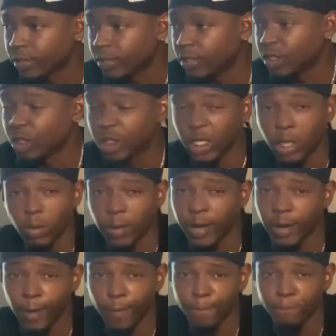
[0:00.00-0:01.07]
This channel
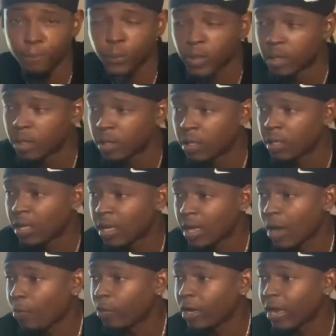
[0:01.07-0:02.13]
right here,
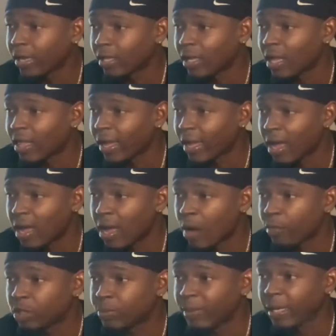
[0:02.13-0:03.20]

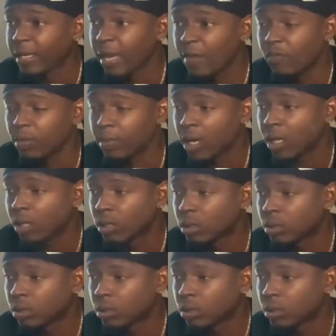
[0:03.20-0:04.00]
I respect everybody,